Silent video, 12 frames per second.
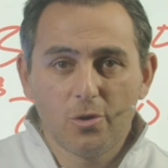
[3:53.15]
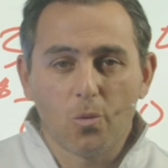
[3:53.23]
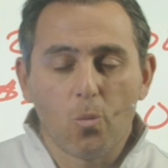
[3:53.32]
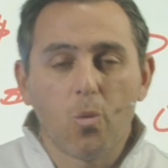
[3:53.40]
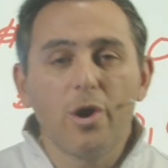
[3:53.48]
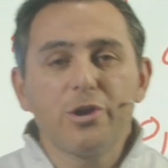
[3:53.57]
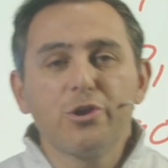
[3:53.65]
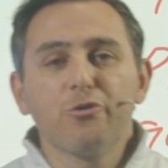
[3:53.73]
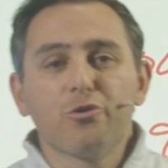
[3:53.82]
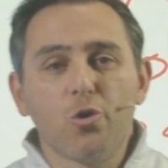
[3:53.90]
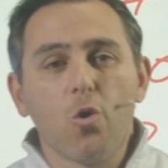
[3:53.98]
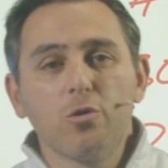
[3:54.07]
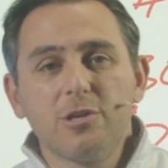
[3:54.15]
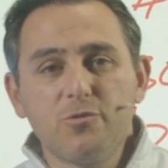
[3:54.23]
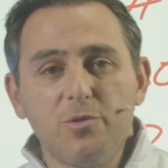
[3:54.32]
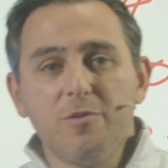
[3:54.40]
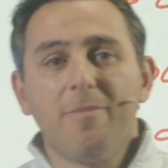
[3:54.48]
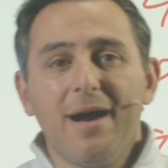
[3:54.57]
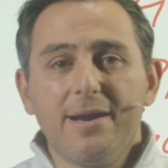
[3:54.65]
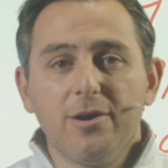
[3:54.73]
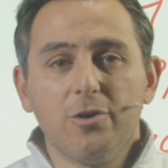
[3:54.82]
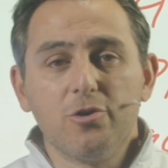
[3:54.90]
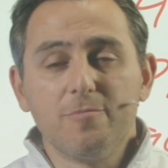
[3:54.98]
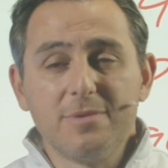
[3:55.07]
What your goal is when you buy a
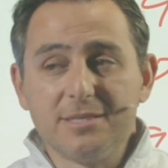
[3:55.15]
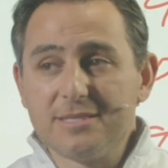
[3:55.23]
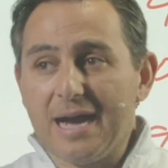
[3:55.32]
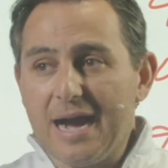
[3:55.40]
home is,